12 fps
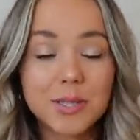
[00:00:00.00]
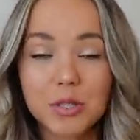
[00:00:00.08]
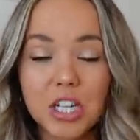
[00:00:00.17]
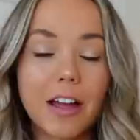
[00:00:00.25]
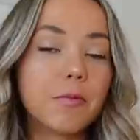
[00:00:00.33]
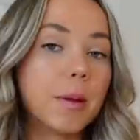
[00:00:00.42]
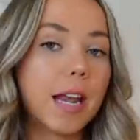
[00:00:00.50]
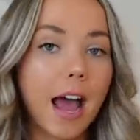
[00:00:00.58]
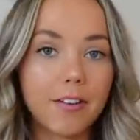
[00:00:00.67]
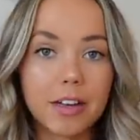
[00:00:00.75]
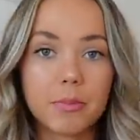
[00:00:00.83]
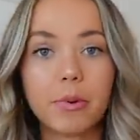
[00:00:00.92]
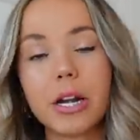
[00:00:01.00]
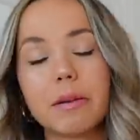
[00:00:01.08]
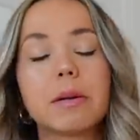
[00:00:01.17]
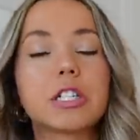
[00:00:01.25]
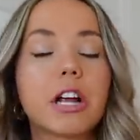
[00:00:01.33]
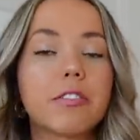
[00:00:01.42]
which I've been having pretty
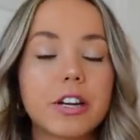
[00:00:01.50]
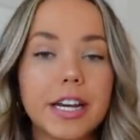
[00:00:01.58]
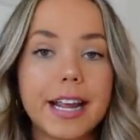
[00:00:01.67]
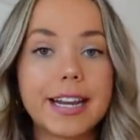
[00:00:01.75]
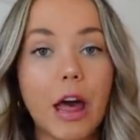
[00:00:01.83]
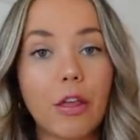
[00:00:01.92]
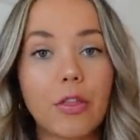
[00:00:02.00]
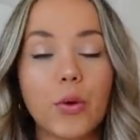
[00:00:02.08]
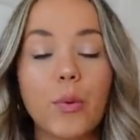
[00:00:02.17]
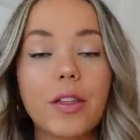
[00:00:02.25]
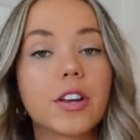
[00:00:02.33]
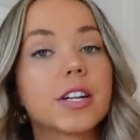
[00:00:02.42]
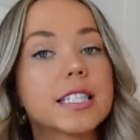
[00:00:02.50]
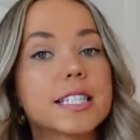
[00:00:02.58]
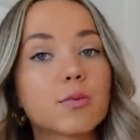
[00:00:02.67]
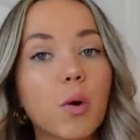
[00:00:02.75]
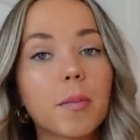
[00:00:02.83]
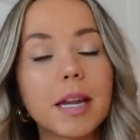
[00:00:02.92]
much every day now that the weather
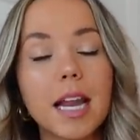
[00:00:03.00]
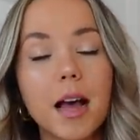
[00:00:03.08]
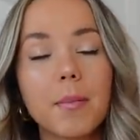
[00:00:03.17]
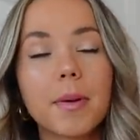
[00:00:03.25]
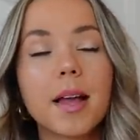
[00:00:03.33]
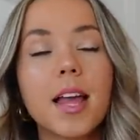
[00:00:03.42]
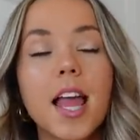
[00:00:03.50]
is warming up.